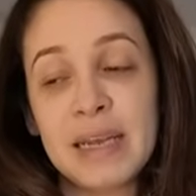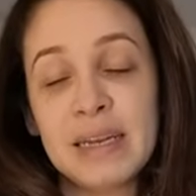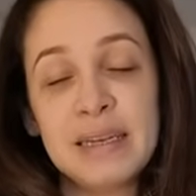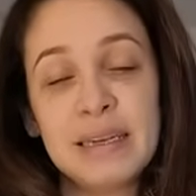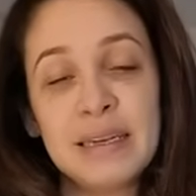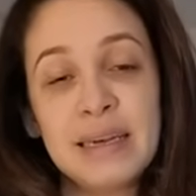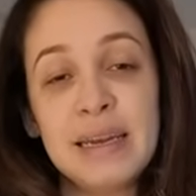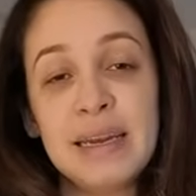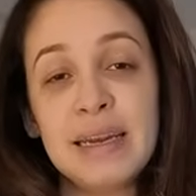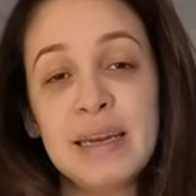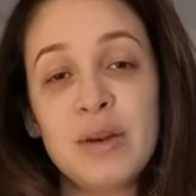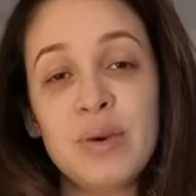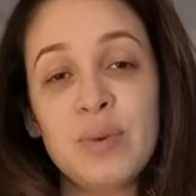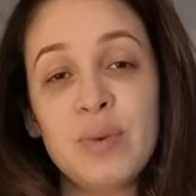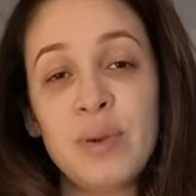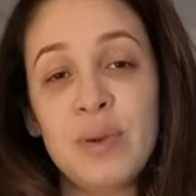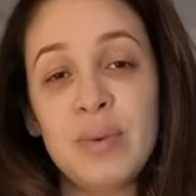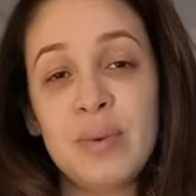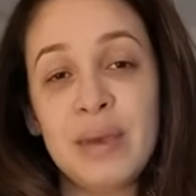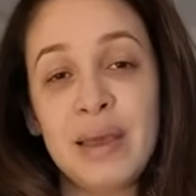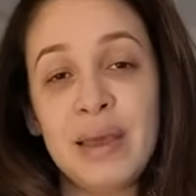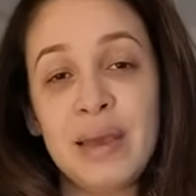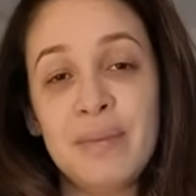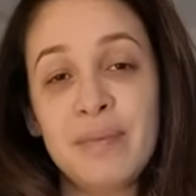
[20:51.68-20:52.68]
did a little
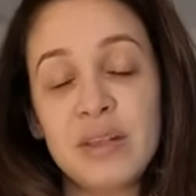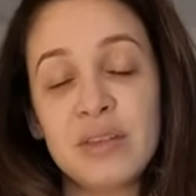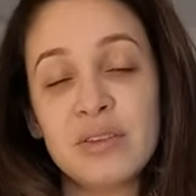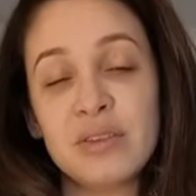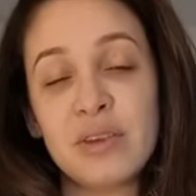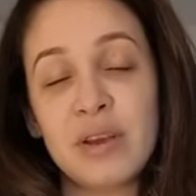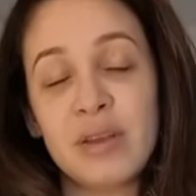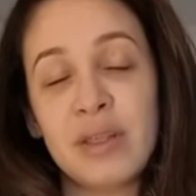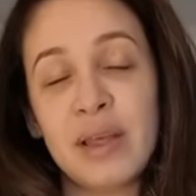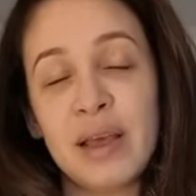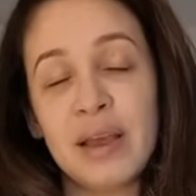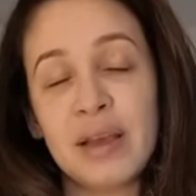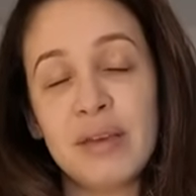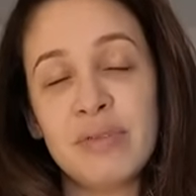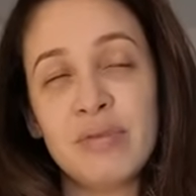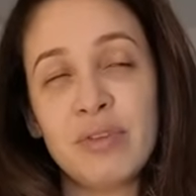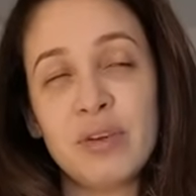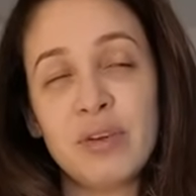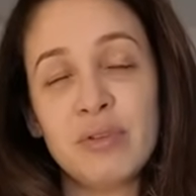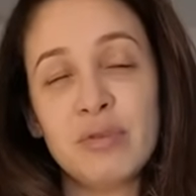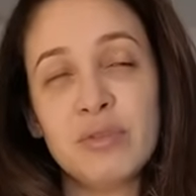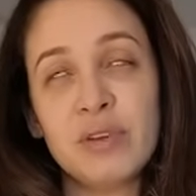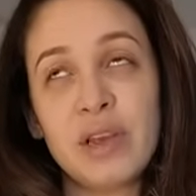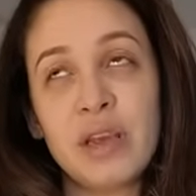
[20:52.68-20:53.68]
wee-wee. So that
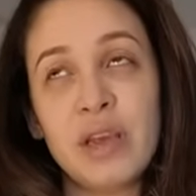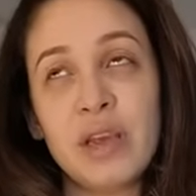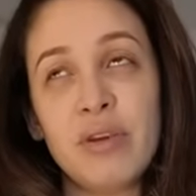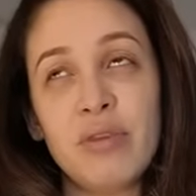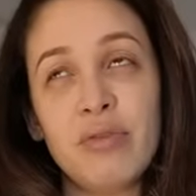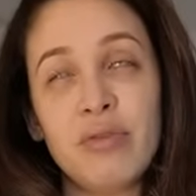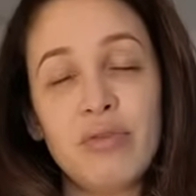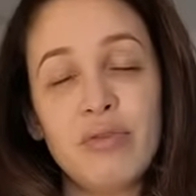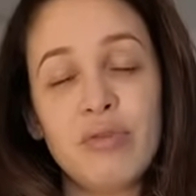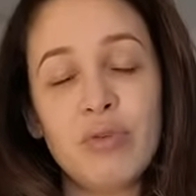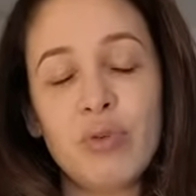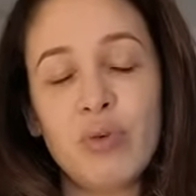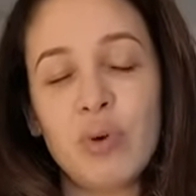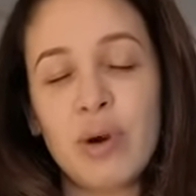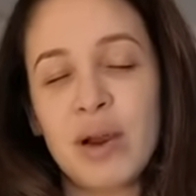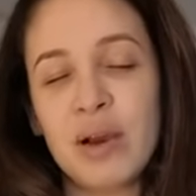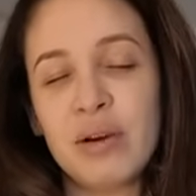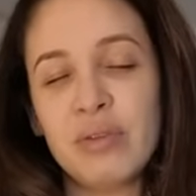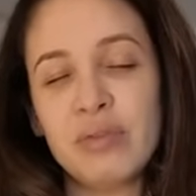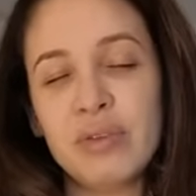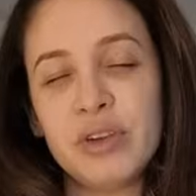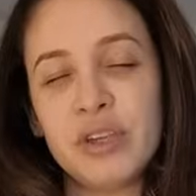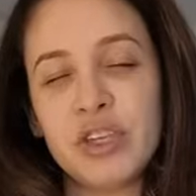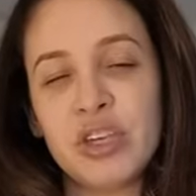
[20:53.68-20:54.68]
involved a full
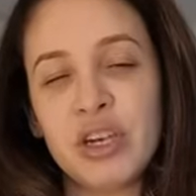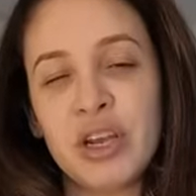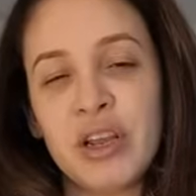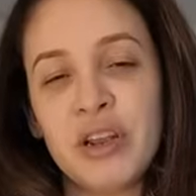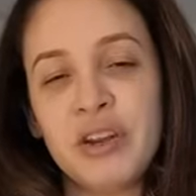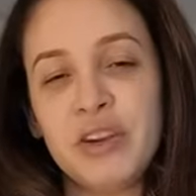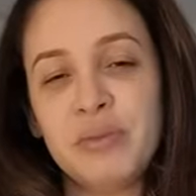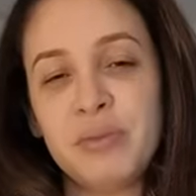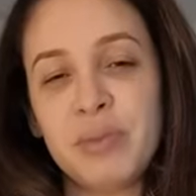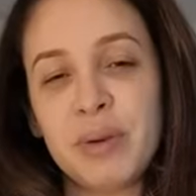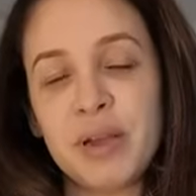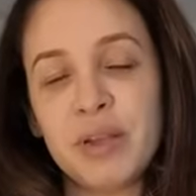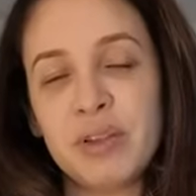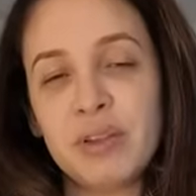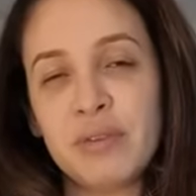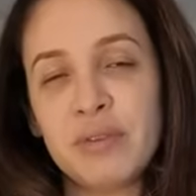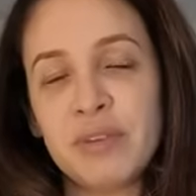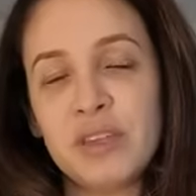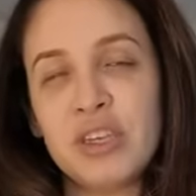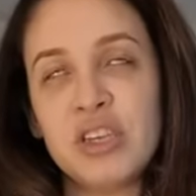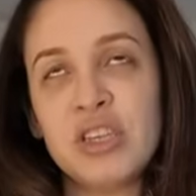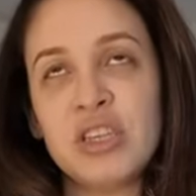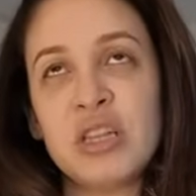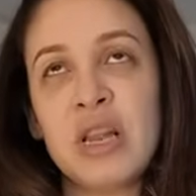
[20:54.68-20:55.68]
outfit change because
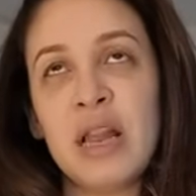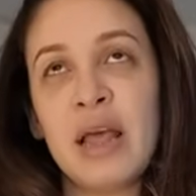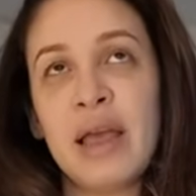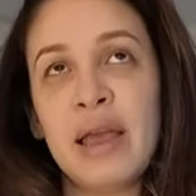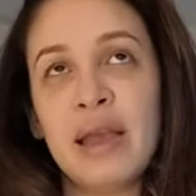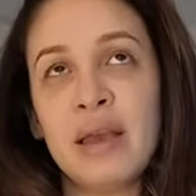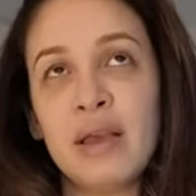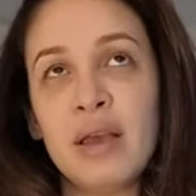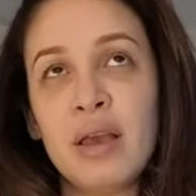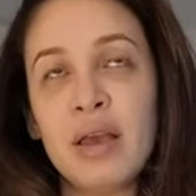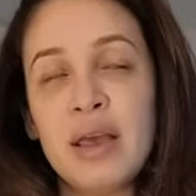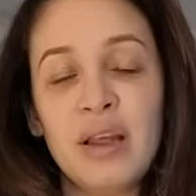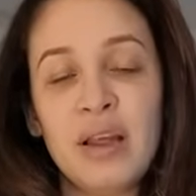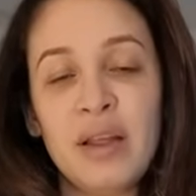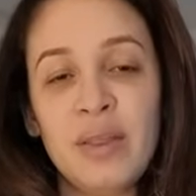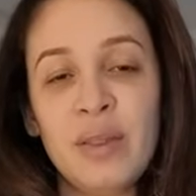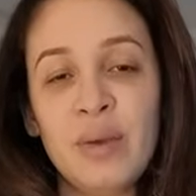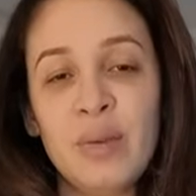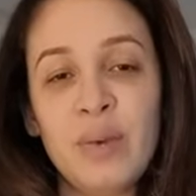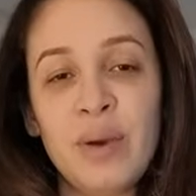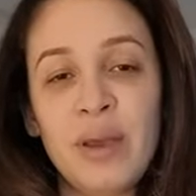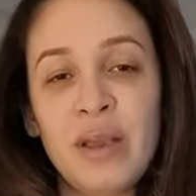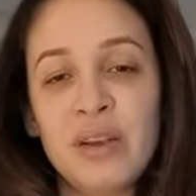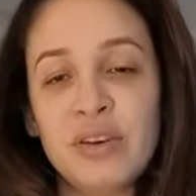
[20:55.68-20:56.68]
obviously she's laying and the
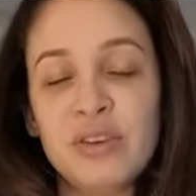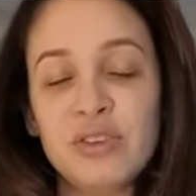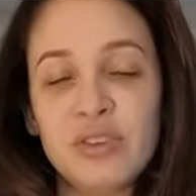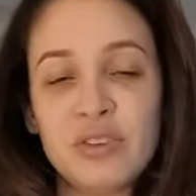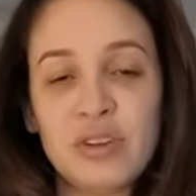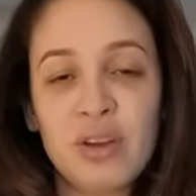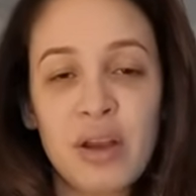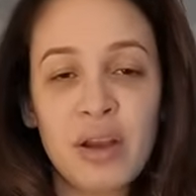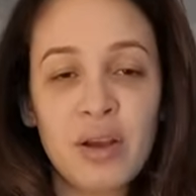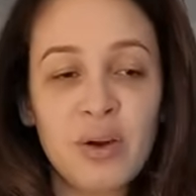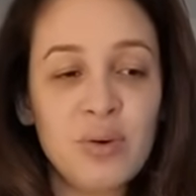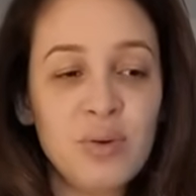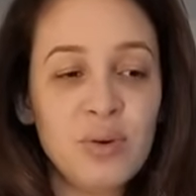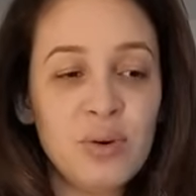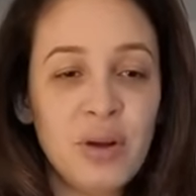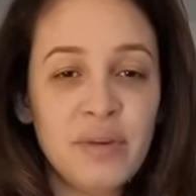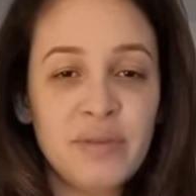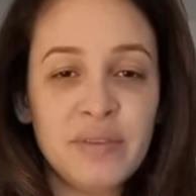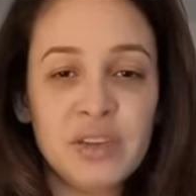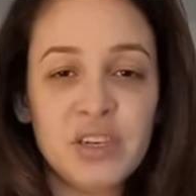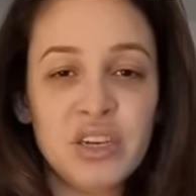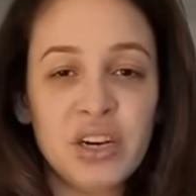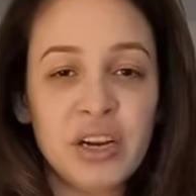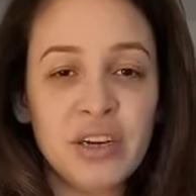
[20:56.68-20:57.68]
wee is just going all over
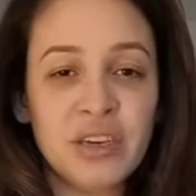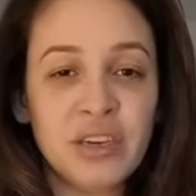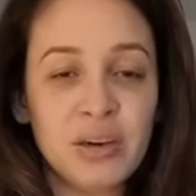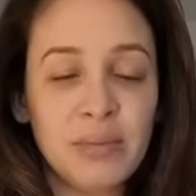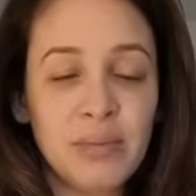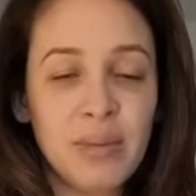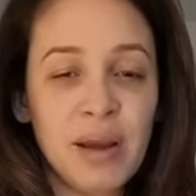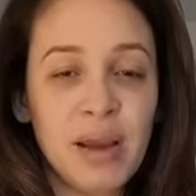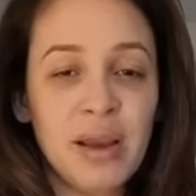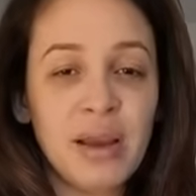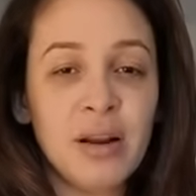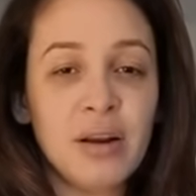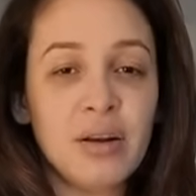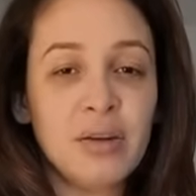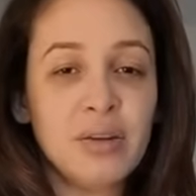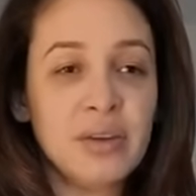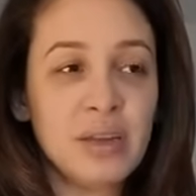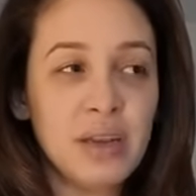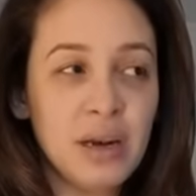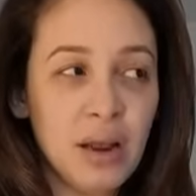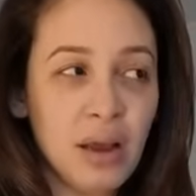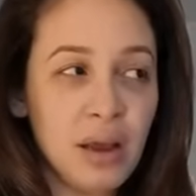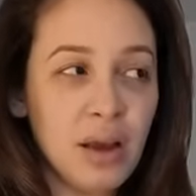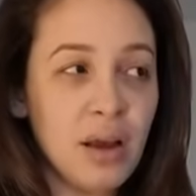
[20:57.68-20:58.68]
the changing mat,
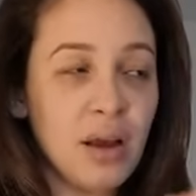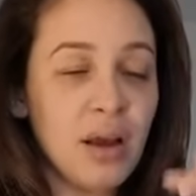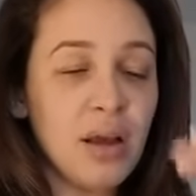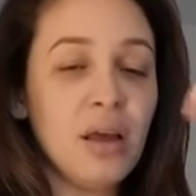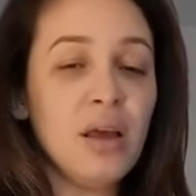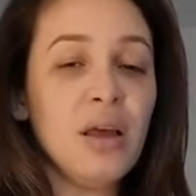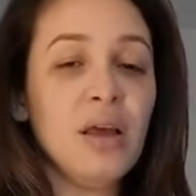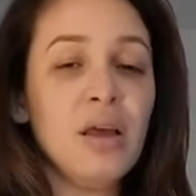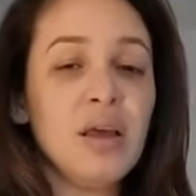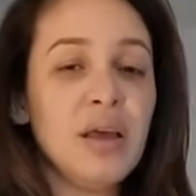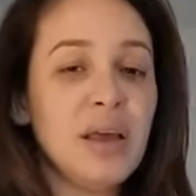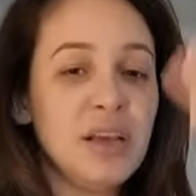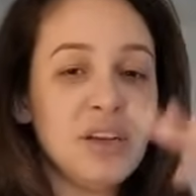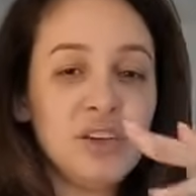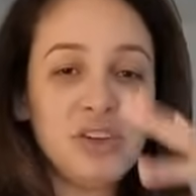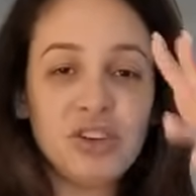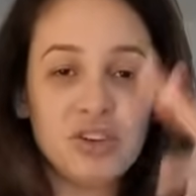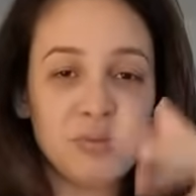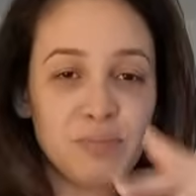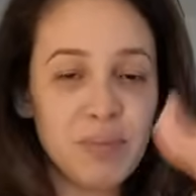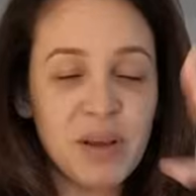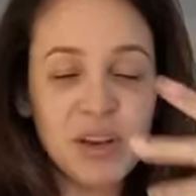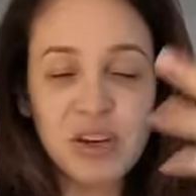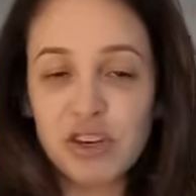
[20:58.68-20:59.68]
including like, it's
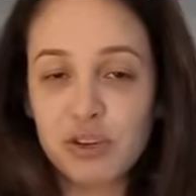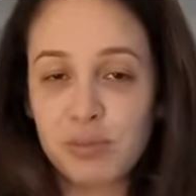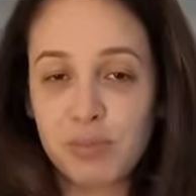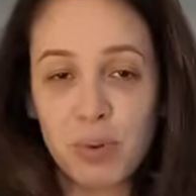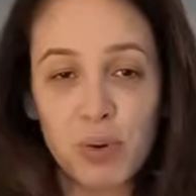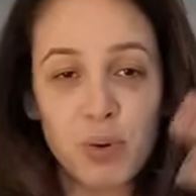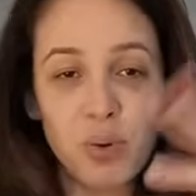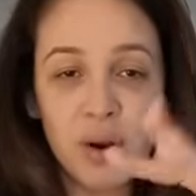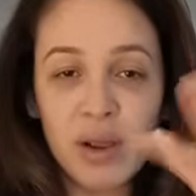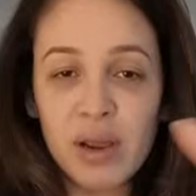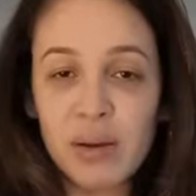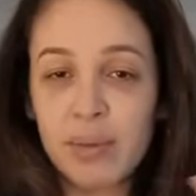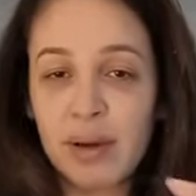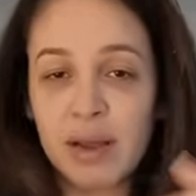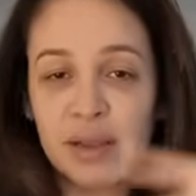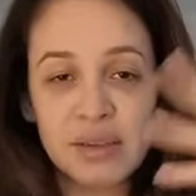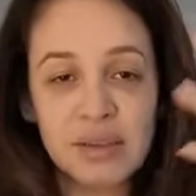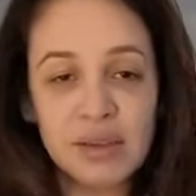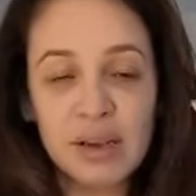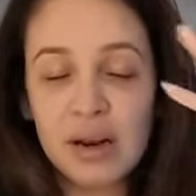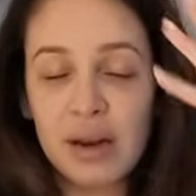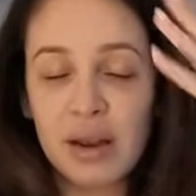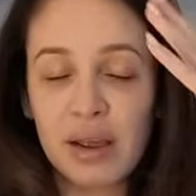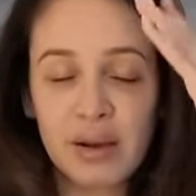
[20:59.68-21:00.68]
just pooling
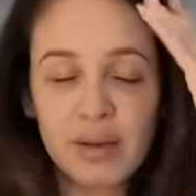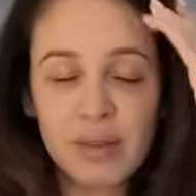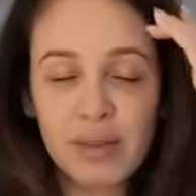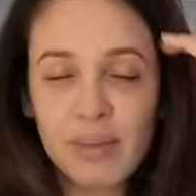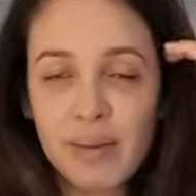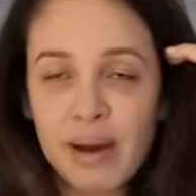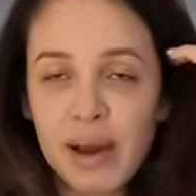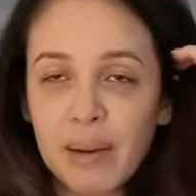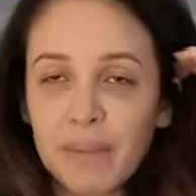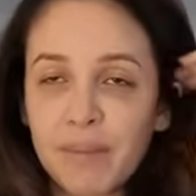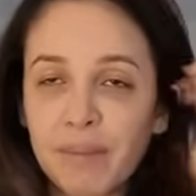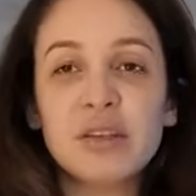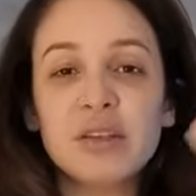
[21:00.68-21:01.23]
basically on the mat.